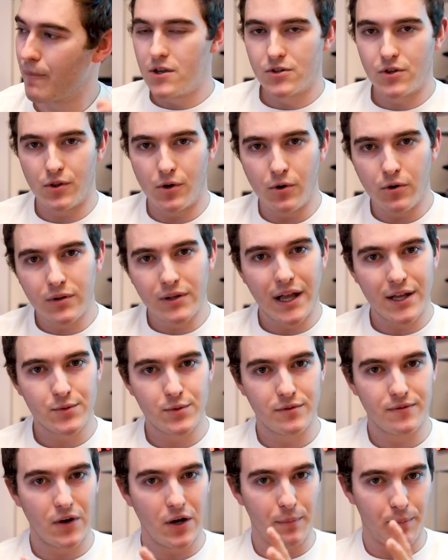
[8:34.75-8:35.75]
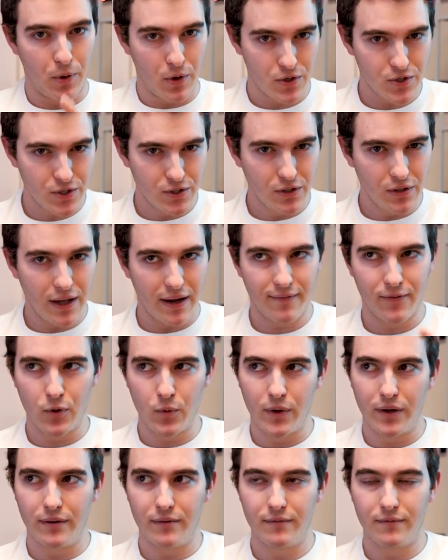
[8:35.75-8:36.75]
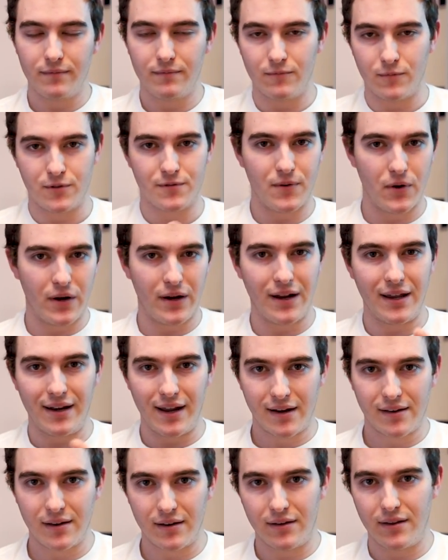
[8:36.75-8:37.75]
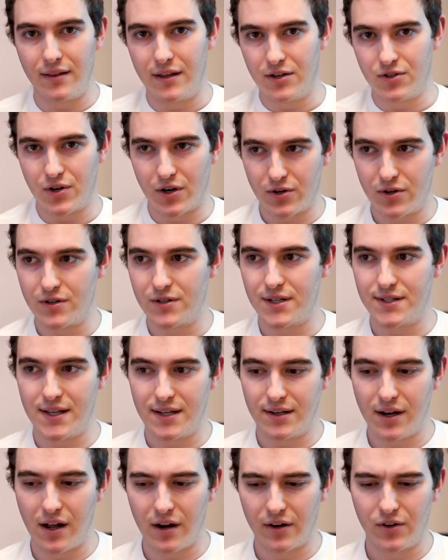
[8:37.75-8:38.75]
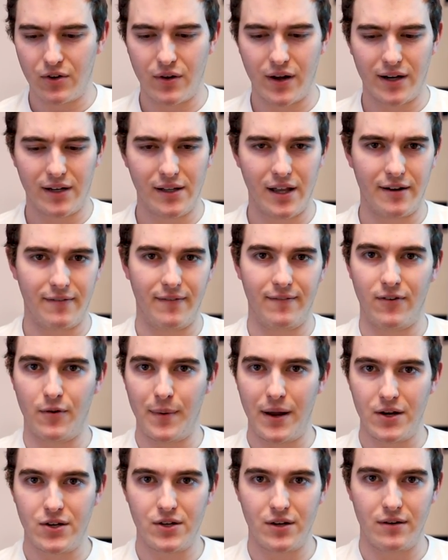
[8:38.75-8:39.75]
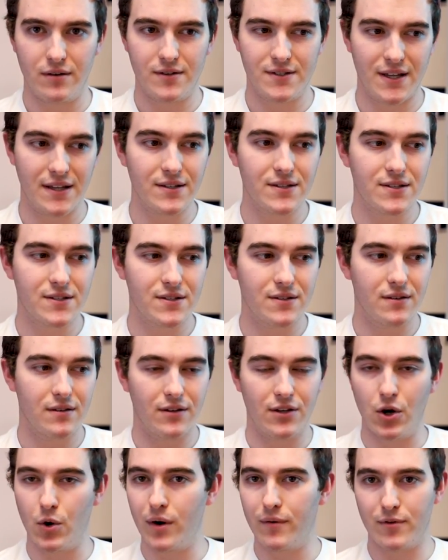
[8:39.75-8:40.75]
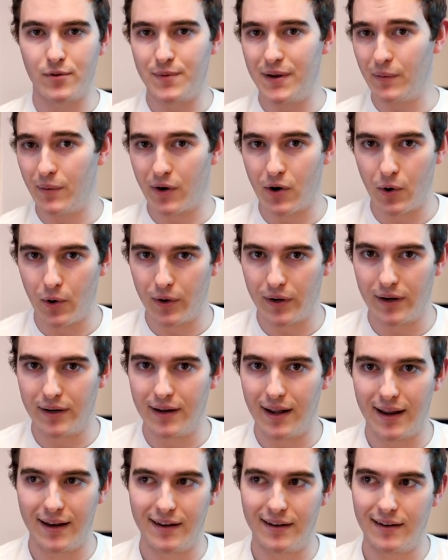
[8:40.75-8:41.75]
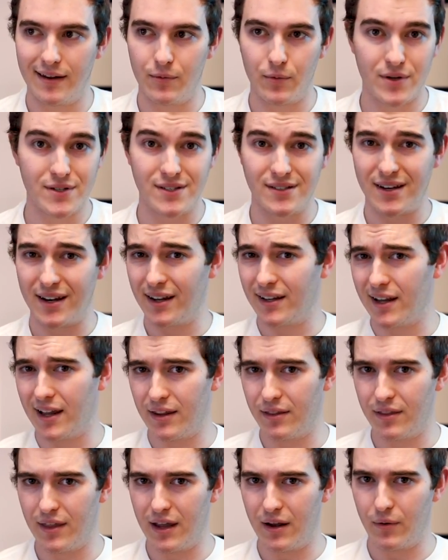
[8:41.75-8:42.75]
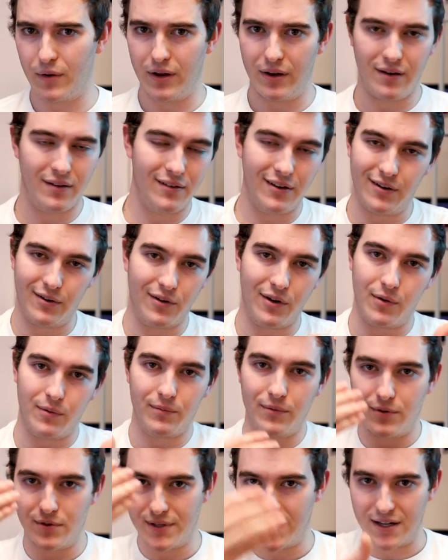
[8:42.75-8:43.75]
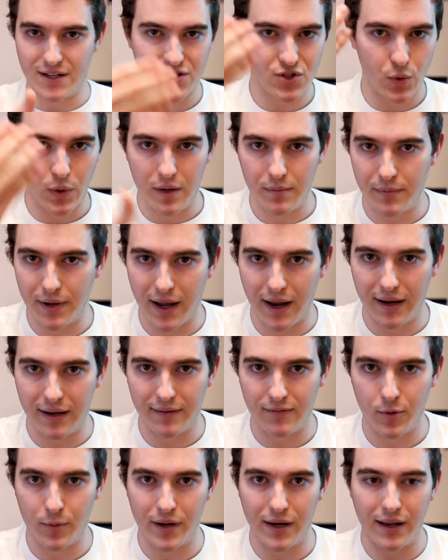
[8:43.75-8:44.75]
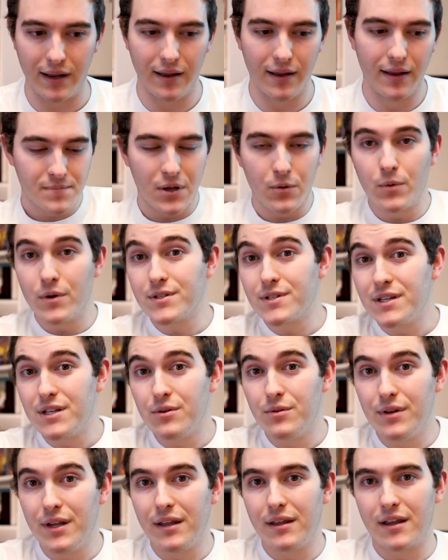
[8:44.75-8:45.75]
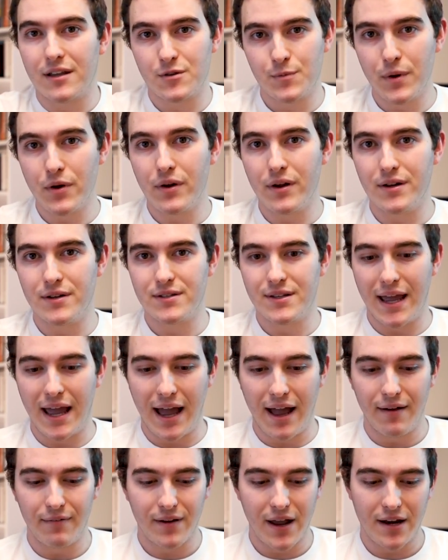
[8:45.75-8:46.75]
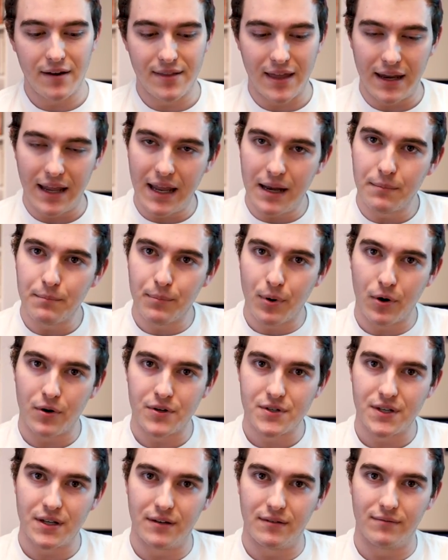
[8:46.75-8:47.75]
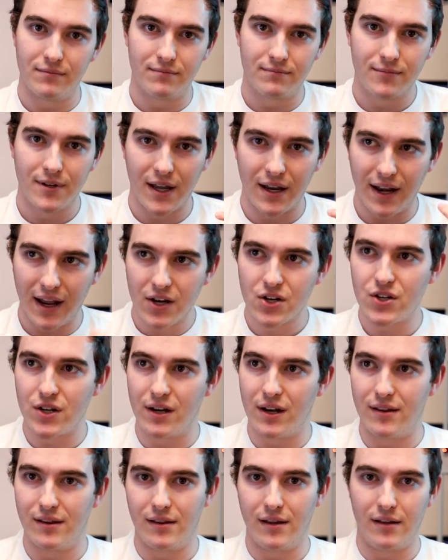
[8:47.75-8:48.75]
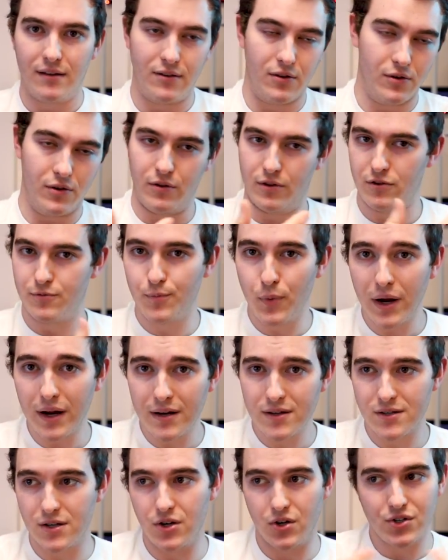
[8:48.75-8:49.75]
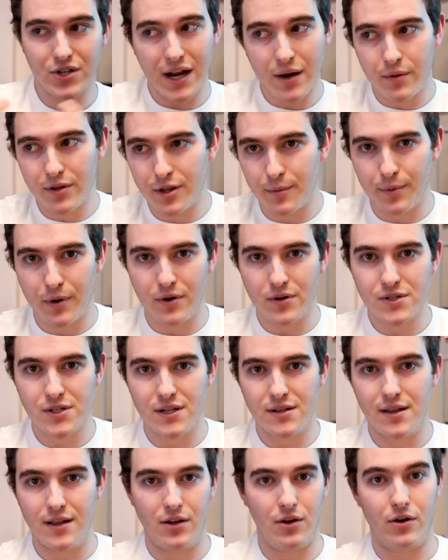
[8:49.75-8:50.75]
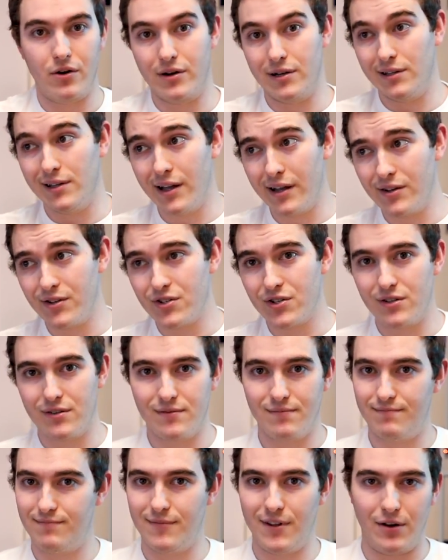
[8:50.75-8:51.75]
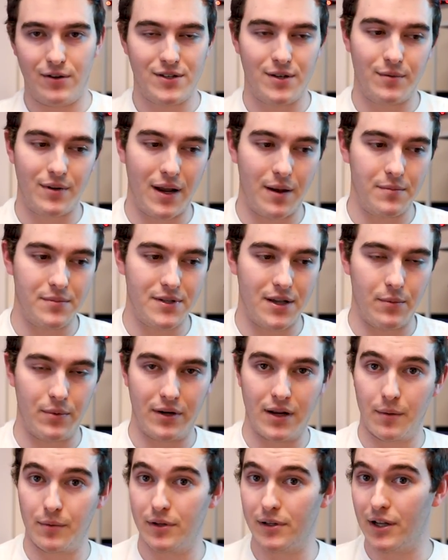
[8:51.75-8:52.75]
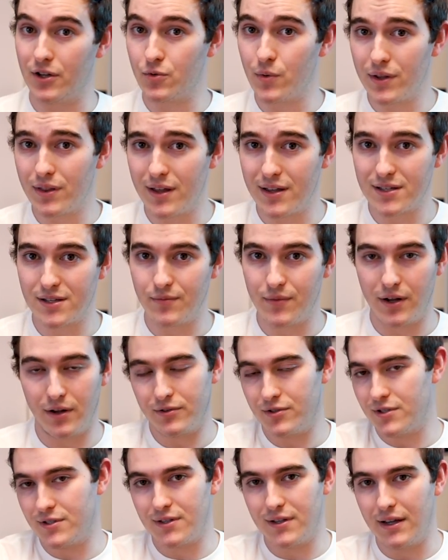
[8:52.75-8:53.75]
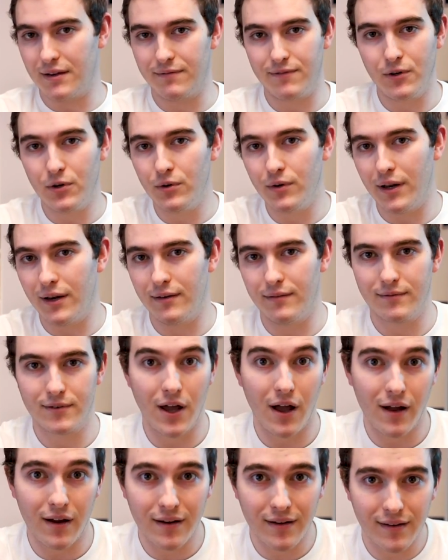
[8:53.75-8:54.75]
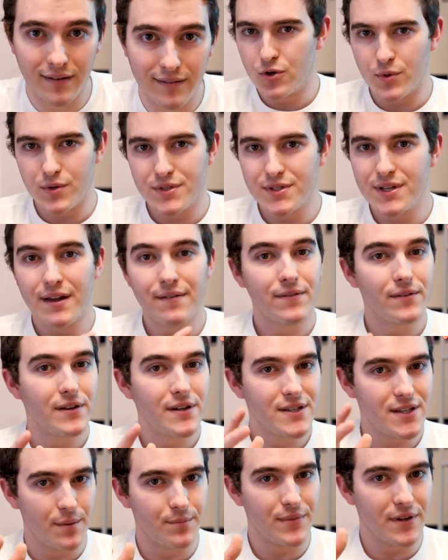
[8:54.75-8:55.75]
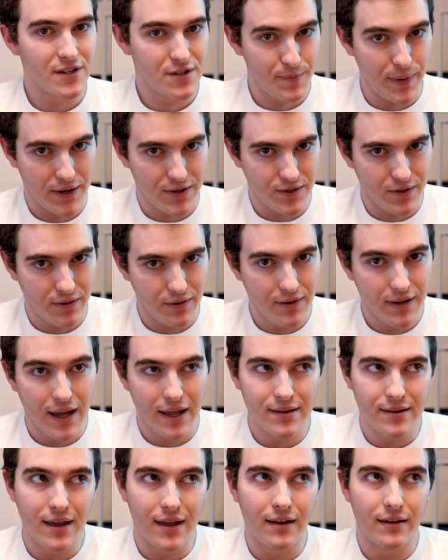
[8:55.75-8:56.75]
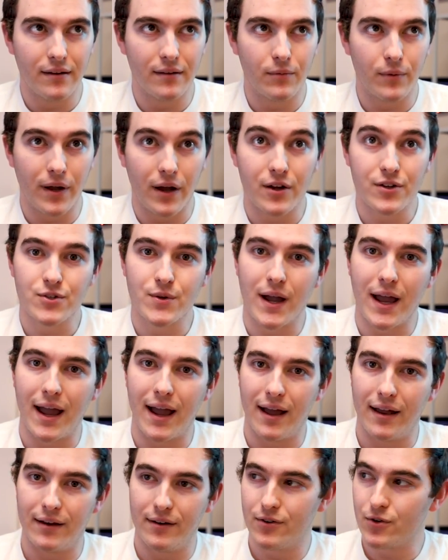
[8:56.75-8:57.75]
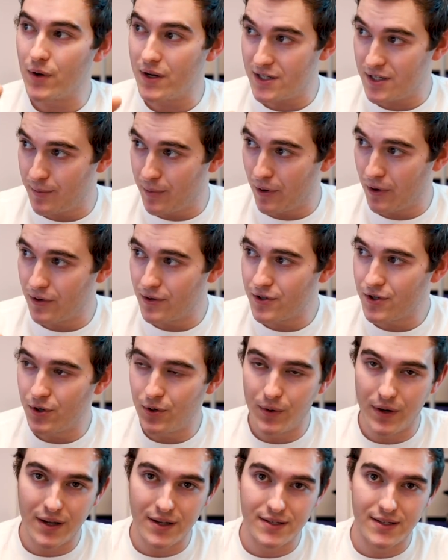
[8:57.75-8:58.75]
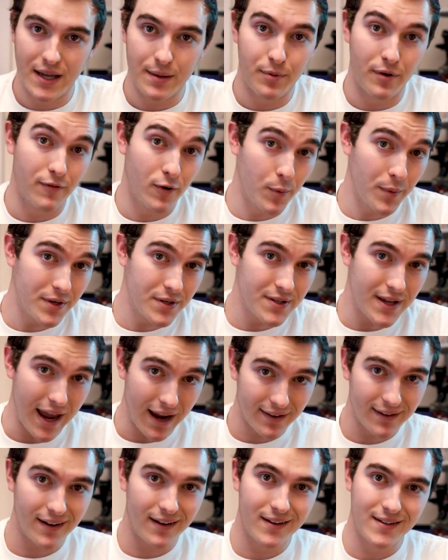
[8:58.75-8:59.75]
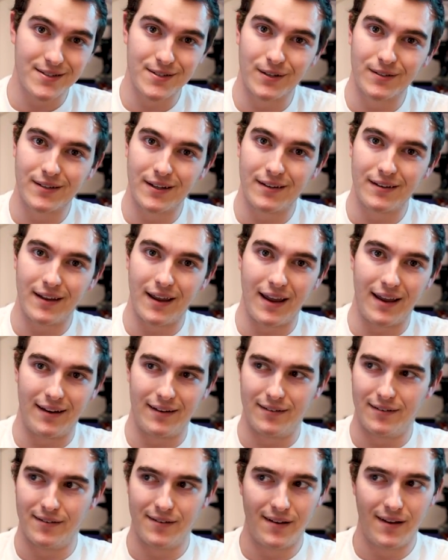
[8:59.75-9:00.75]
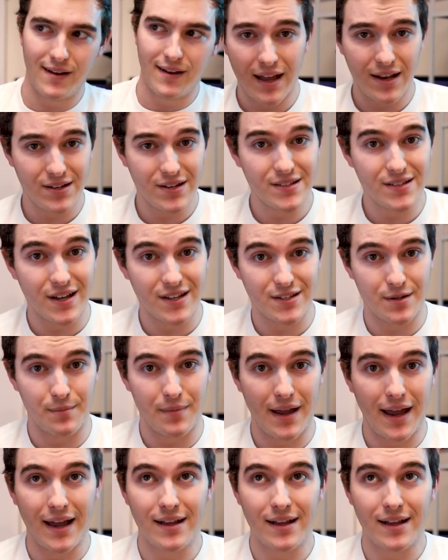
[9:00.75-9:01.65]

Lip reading: So the whole class was very personal. Everyone was very connected to the instructors as they talked. You got a lot of information since no one was being recorded and it wasn't an online thing where you don't know, there's like a screen behind everybody. It was a unique experience to have kind of that in-person connection, and you know, there's breaks and you chat with the person and then you all go to lunch, and you know, sometimes they would come to lunch with us and we all just get food and talk. So it was definitely something special. And then we also had Tracy Burns, who is a performance acting consultant, and she's awesome.